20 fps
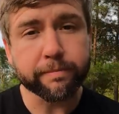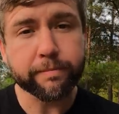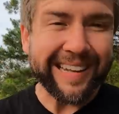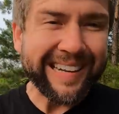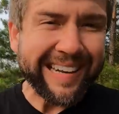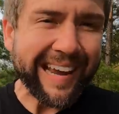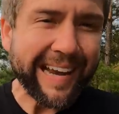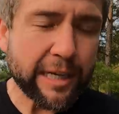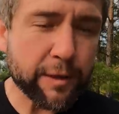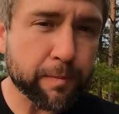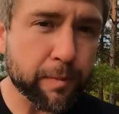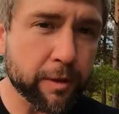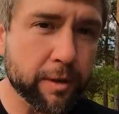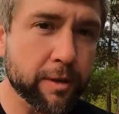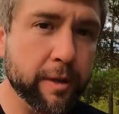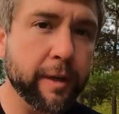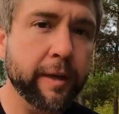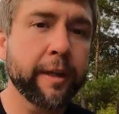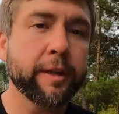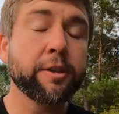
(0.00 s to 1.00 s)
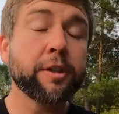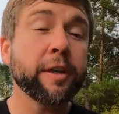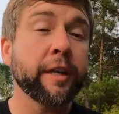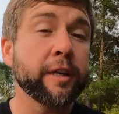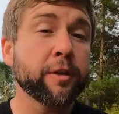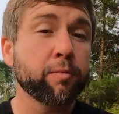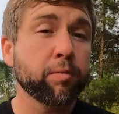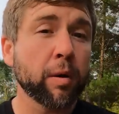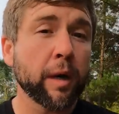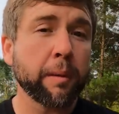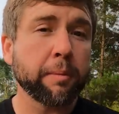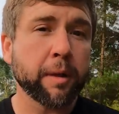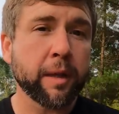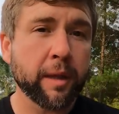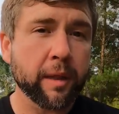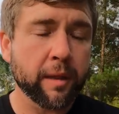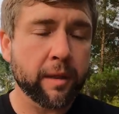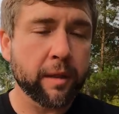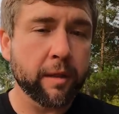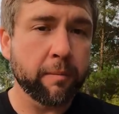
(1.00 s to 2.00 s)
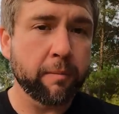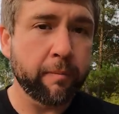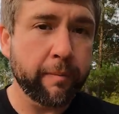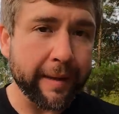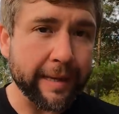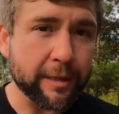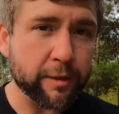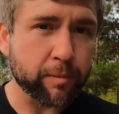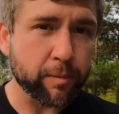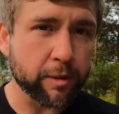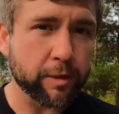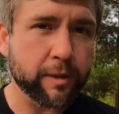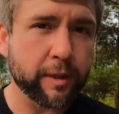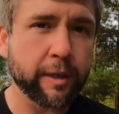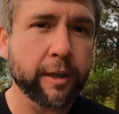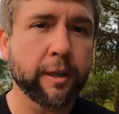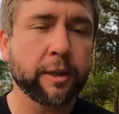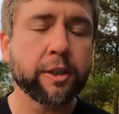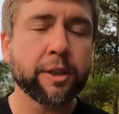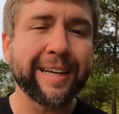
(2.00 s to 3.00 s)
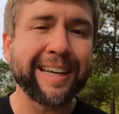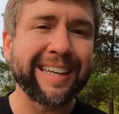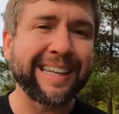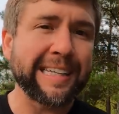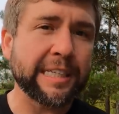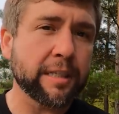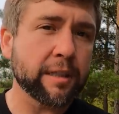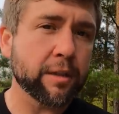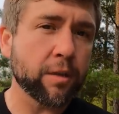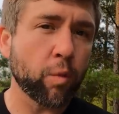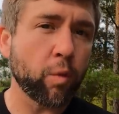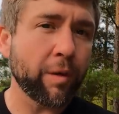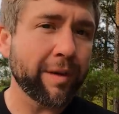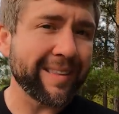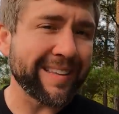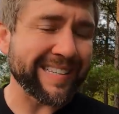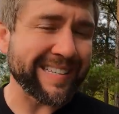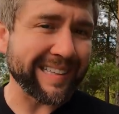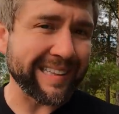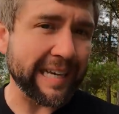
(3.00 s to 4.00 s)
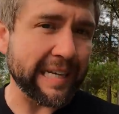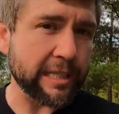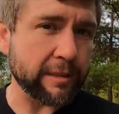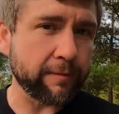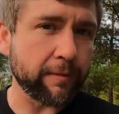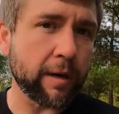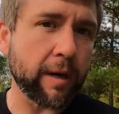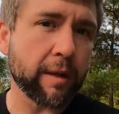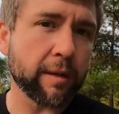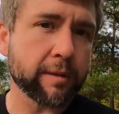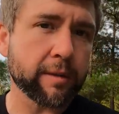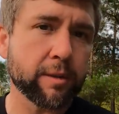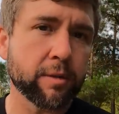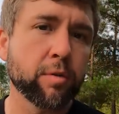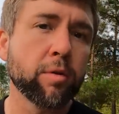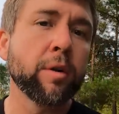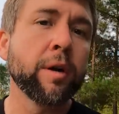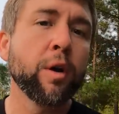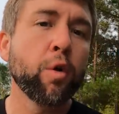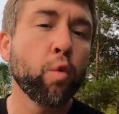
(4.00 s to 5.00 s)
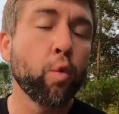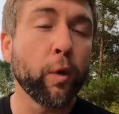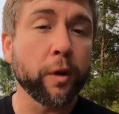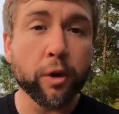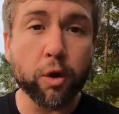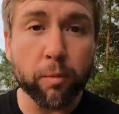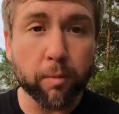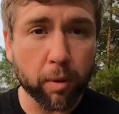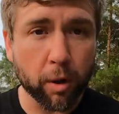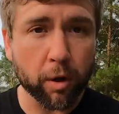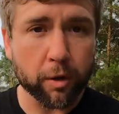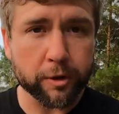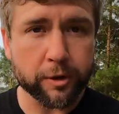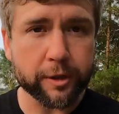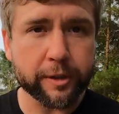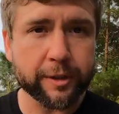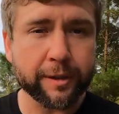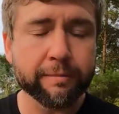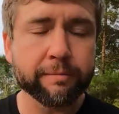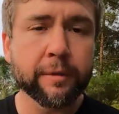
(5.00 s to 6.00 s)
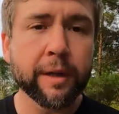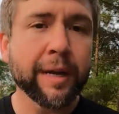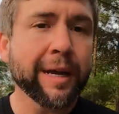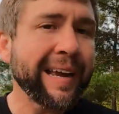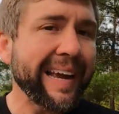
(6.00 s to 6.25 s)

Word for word: The next percentage is probably the best percentage, and this is the one that's less volatile when you purchase it.